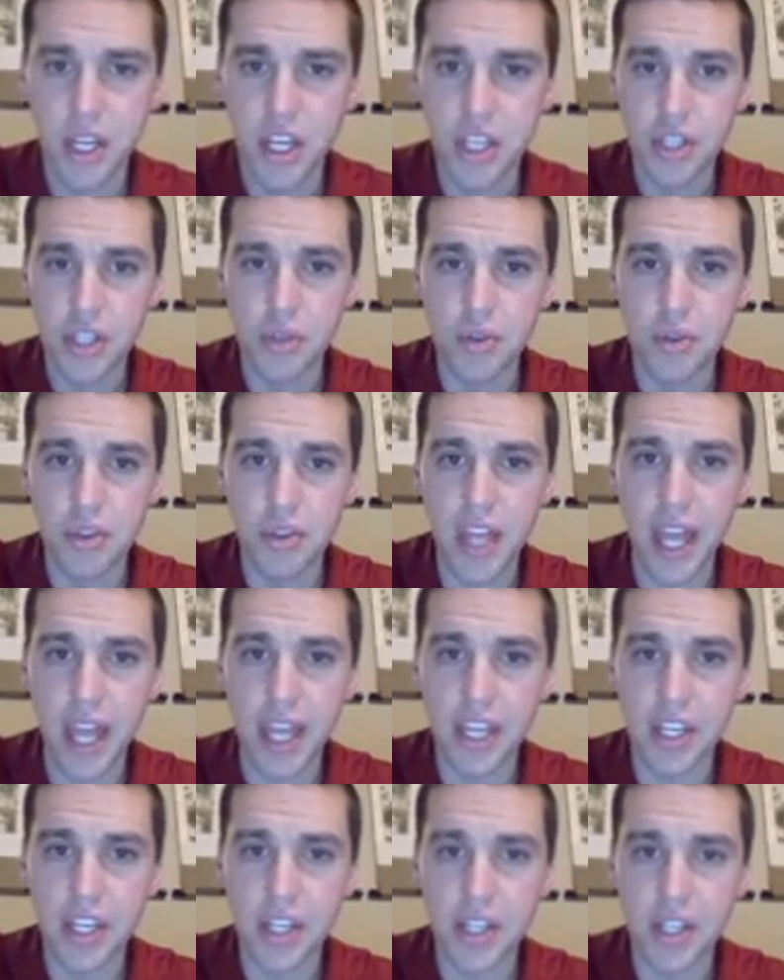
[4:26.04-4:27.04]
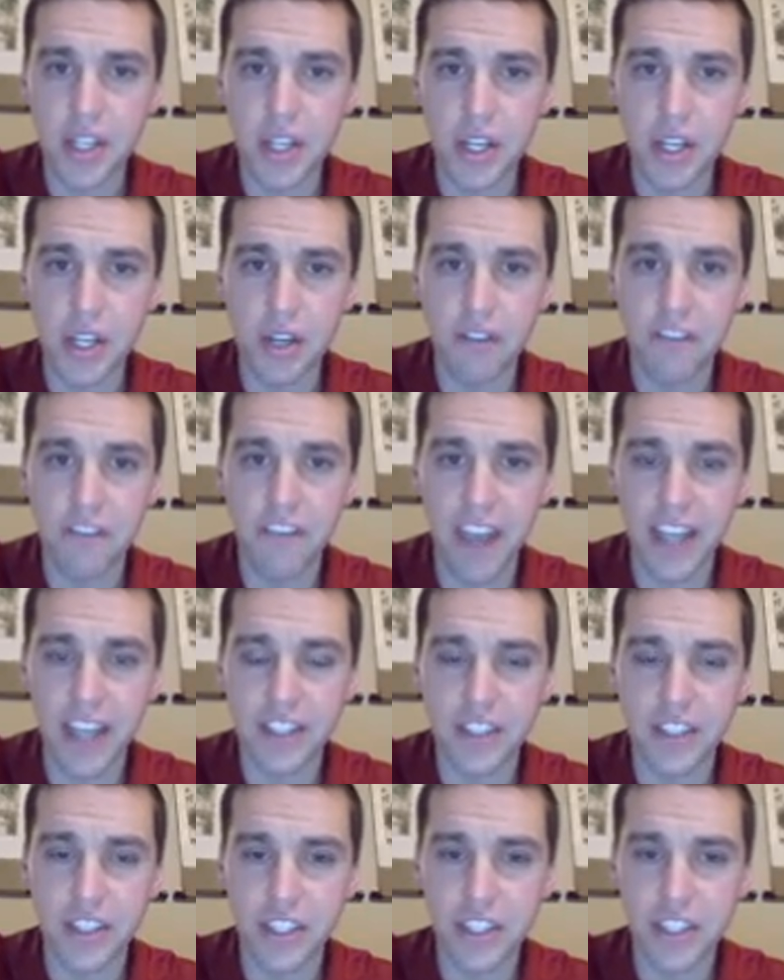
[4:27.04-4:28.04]
You then
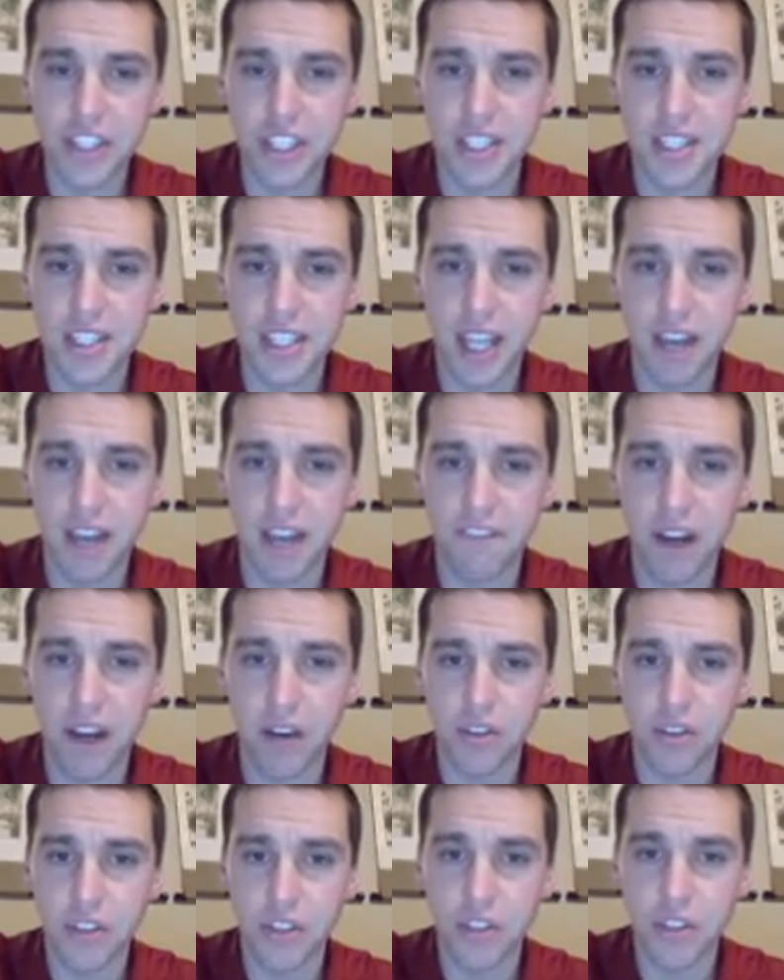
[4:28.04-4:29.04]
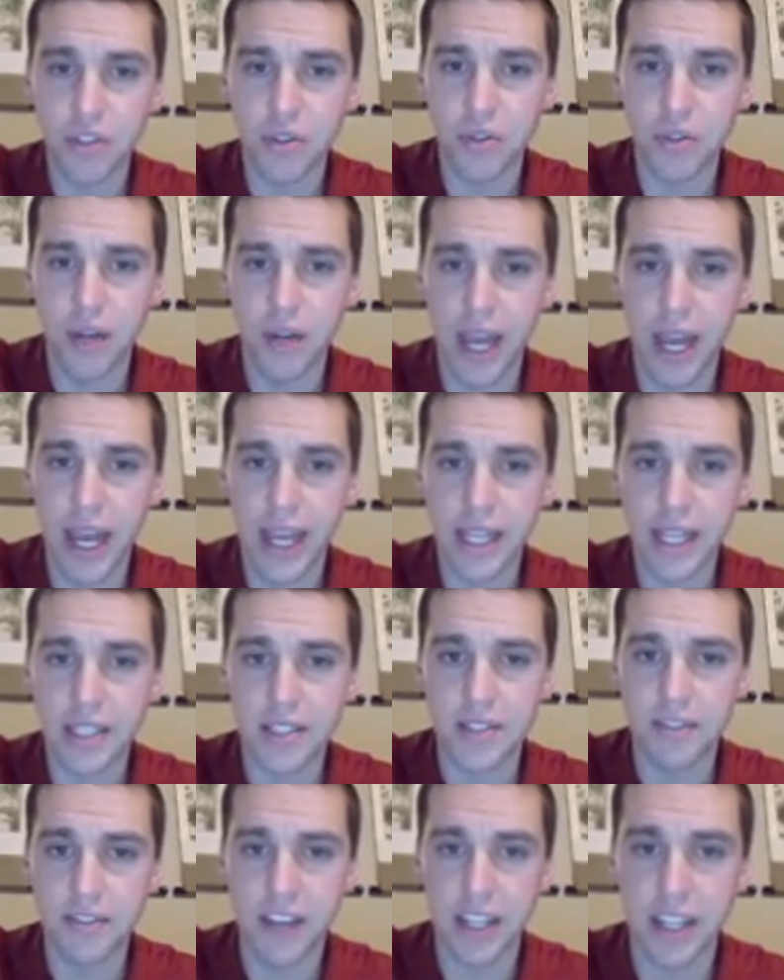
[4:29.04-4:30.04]
factor GCF out.
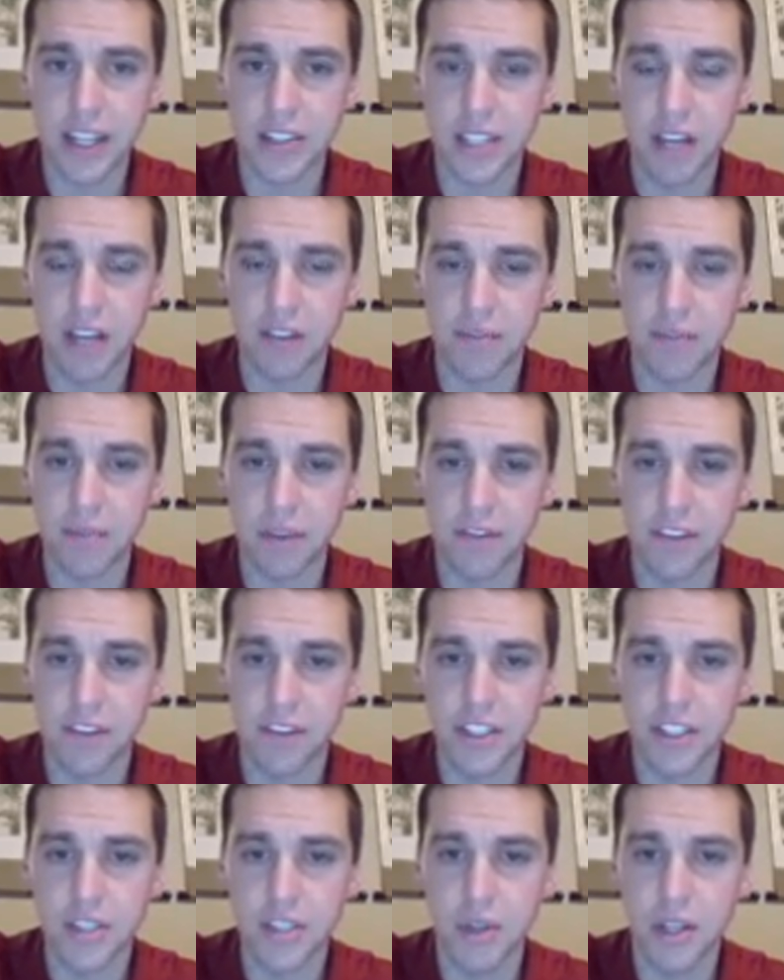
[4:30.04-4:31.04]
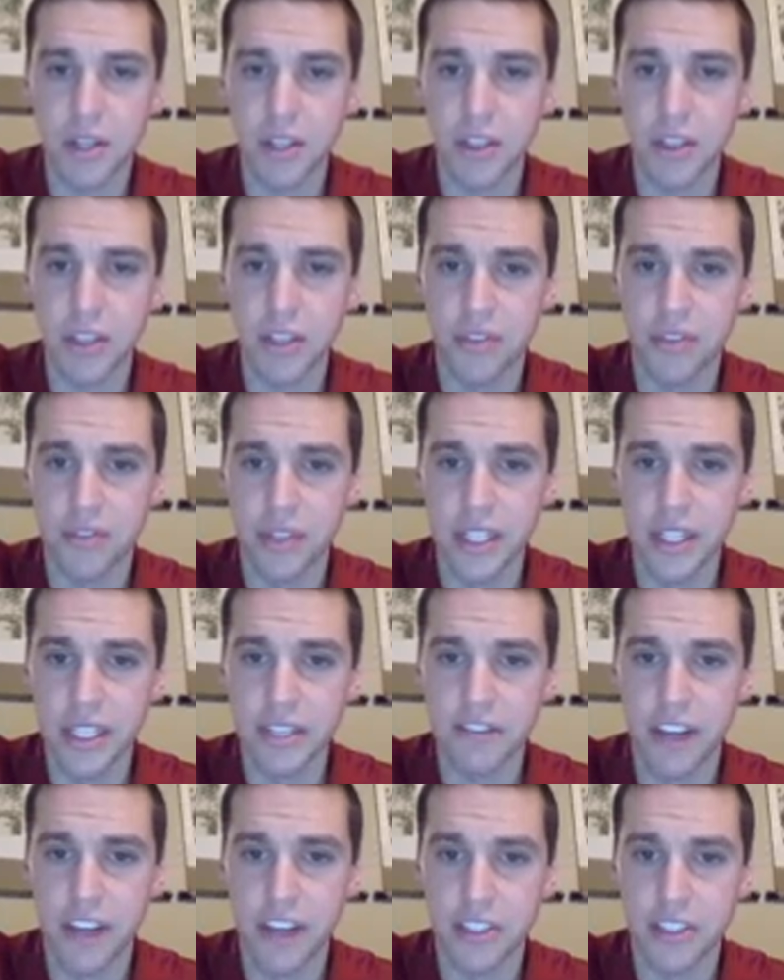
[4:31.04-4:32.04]
2x factors out from the first one.
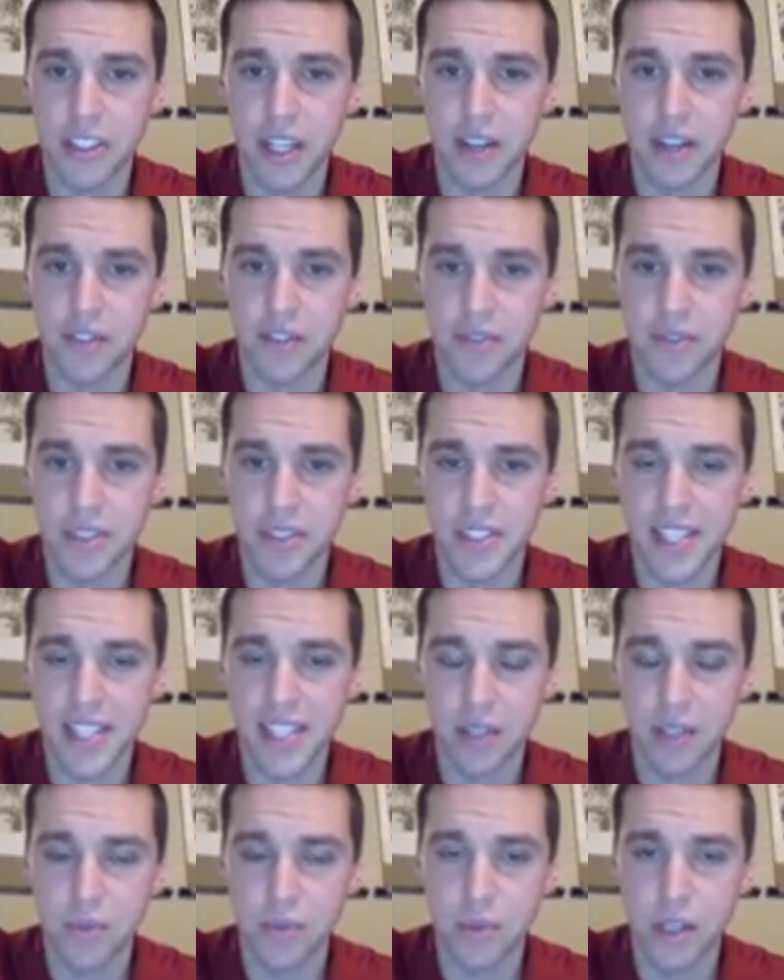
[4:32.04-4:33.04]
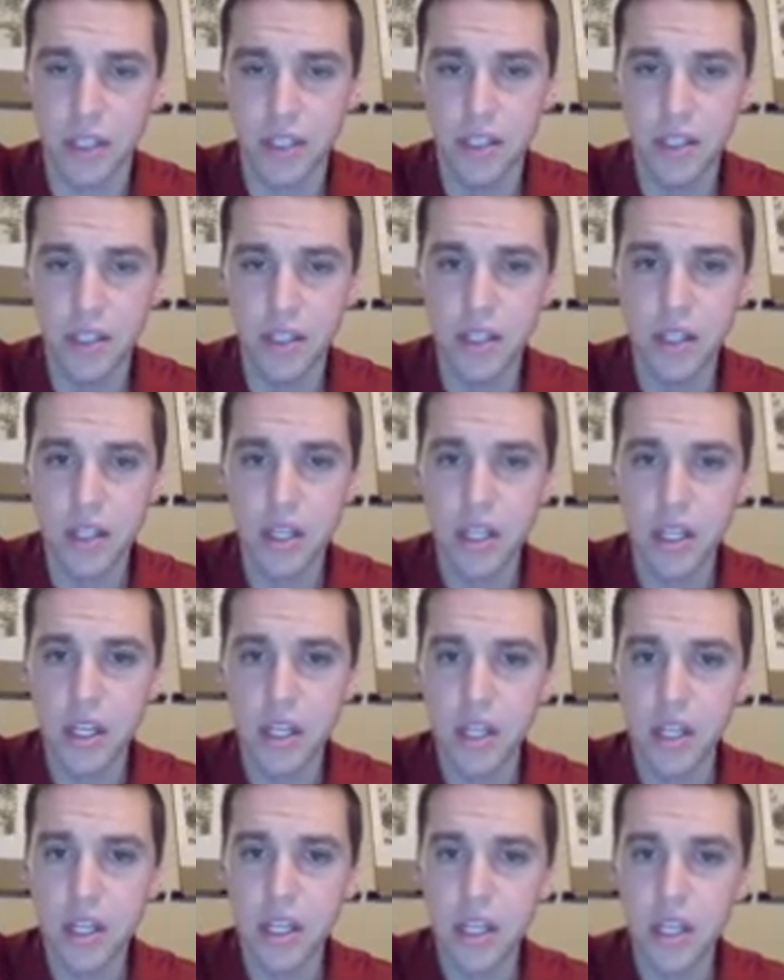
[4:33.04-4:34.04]
3 factors out from the second one.
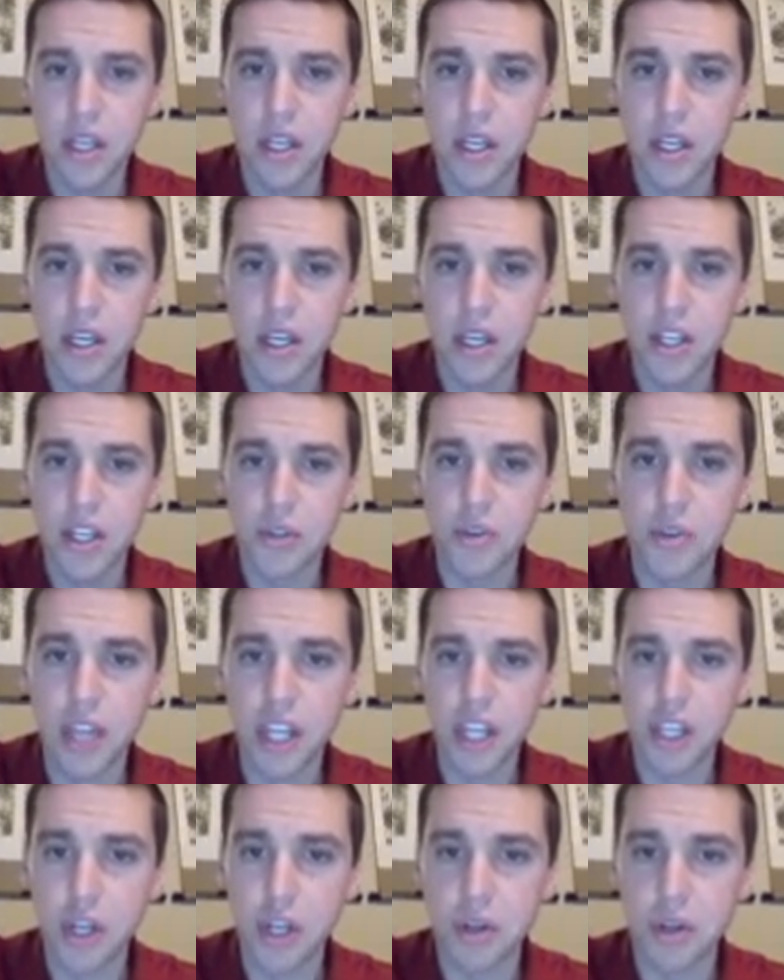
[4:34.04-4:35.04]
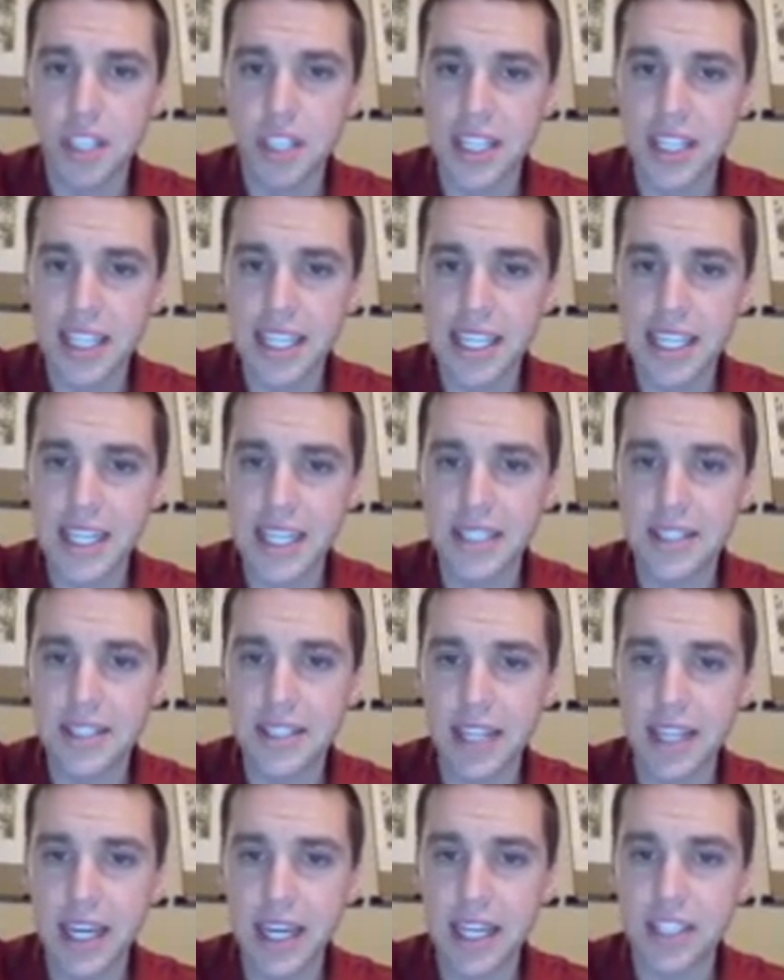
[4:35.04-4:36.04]
You then notice that the
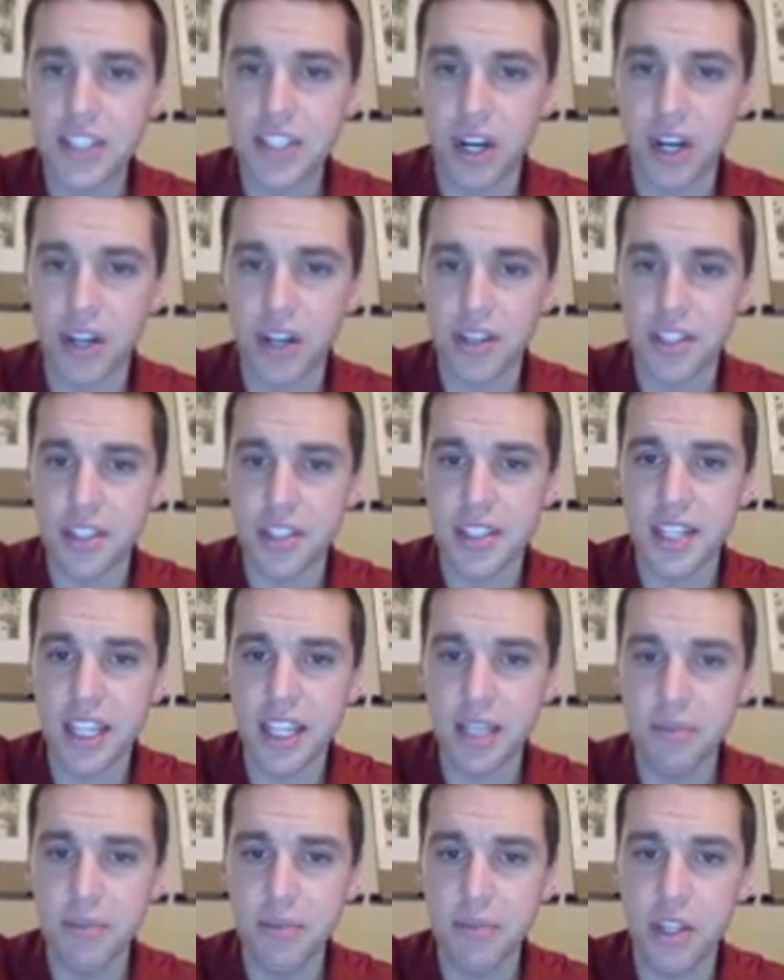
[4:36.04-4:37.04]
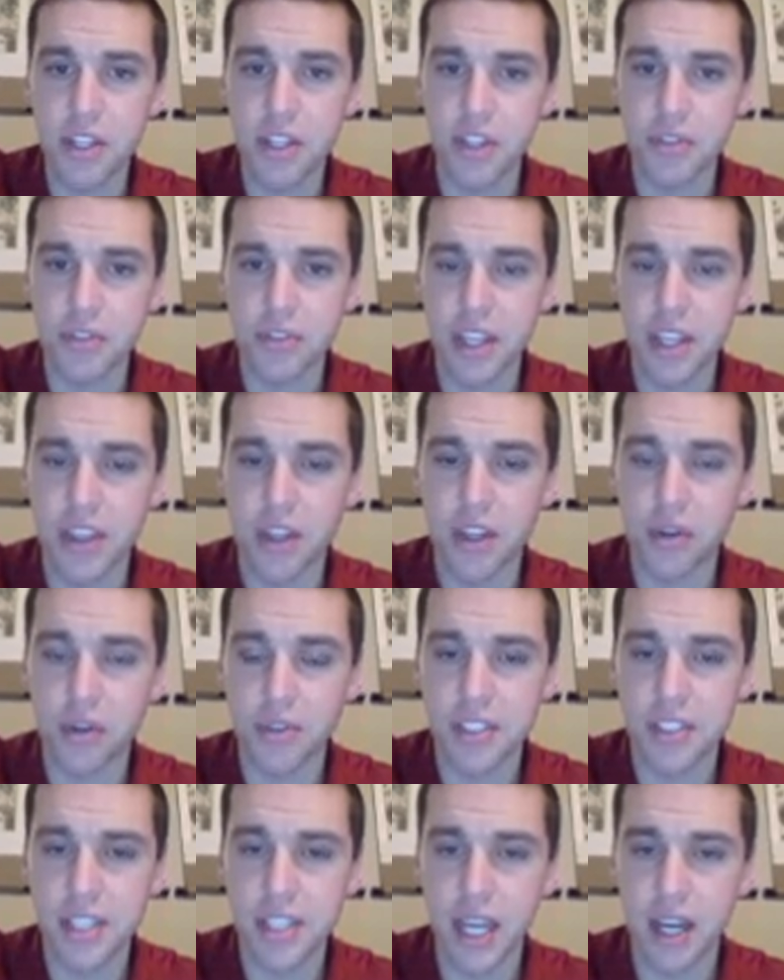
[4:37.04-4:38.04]
insides are the same. You write
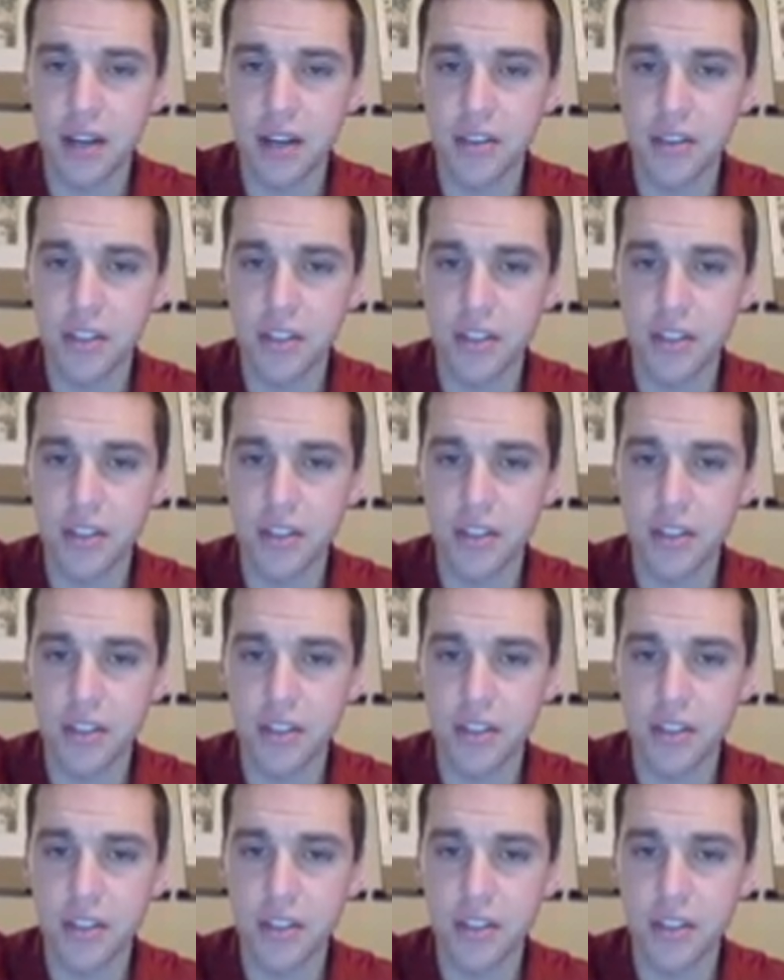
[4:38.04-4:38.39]
those down.